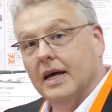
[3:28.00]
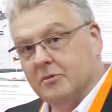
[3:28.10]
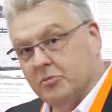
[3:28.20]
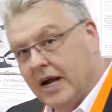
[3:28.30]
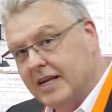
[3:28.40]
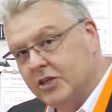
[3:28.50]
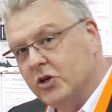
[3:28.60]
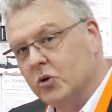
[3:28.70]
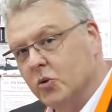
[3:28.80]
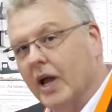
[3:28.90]
And brand
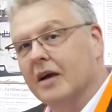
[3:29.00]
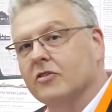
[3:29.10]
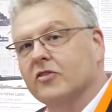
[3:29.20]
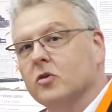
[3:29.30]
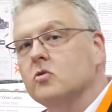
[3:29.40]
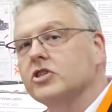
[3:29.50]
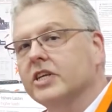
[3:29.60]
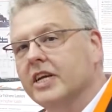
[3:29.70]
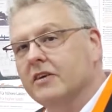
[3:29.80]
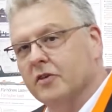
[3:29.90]
new, we have a
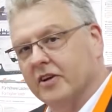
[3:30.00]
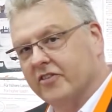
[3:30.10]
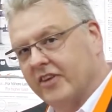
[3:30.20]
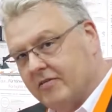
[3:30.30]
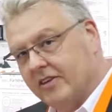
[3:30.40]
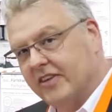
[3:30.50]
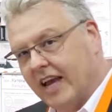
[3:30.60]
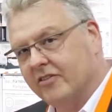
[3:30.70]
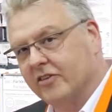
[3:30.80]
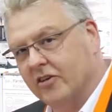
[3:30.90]
solution here for the 7th
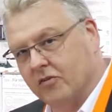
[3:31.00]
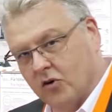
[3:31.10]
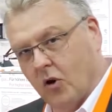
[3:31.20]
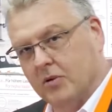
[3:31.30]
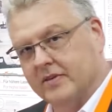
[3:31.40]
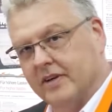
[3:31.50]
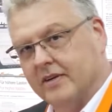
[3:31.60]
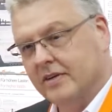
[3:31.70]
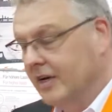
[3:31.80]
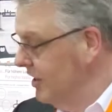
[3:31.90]
axis of a
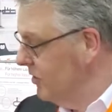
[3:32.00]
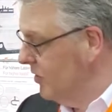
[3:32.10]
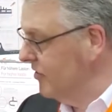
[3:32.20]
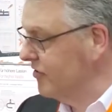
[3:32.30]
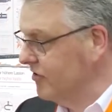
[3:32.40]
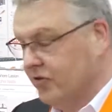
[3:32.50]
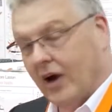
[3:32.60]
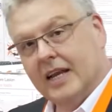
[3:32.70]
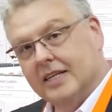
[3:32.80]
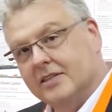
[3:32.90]
roboter with
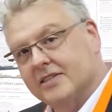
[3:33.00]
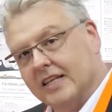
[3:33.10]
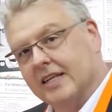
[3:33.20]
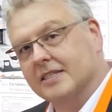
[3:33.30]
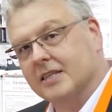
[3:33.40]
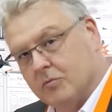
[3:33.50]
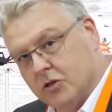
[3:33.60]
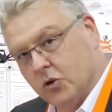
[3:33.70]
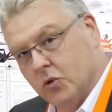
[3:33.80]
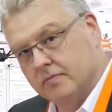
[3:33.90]
drylin
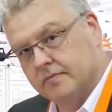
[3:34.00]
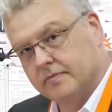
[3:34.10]
ZLW.